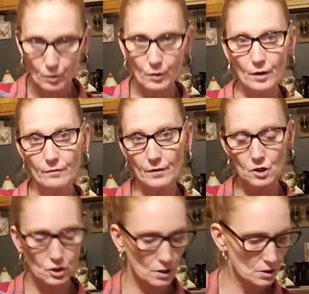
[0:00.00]
we're going to
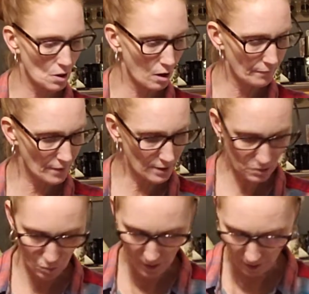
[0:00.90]
finish this off
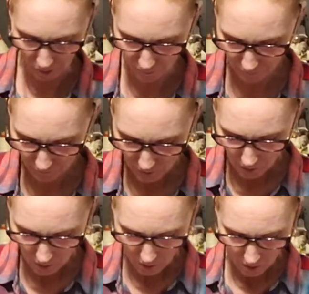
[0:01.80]
as well.
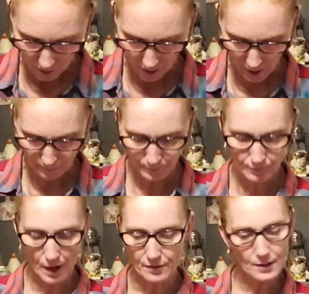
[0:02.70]

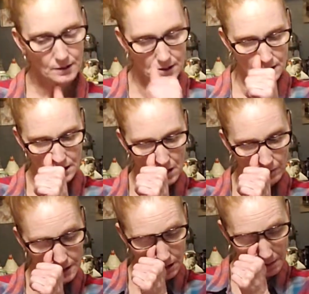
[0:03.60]
I think this is the
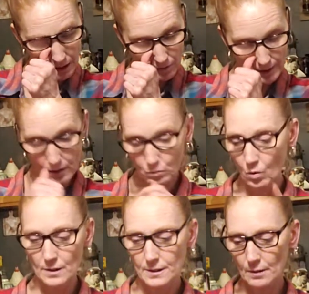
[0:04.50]
only tomato that I
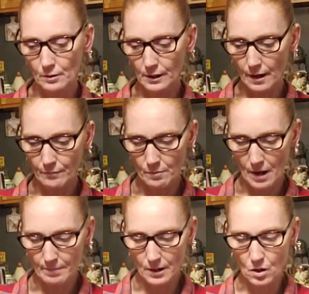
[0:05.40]
was able to get from
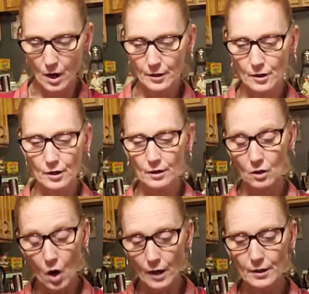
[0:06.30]
My
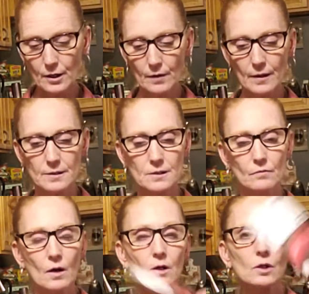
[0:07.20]
Gardener, and that's the
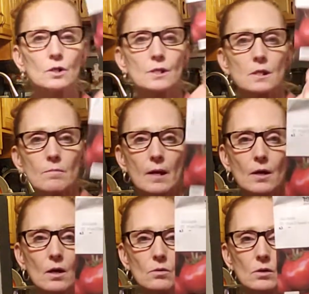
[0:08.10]
Rutgers
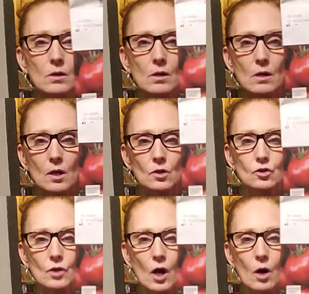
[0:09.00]
tomato.
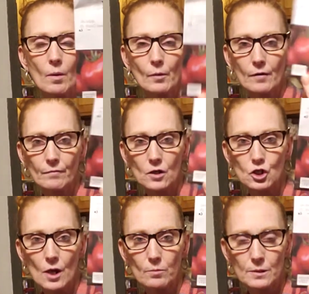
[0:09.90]
So I'm going to
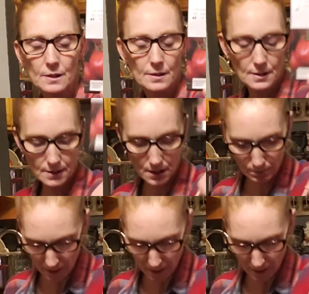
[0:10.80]
finish up what's in the seed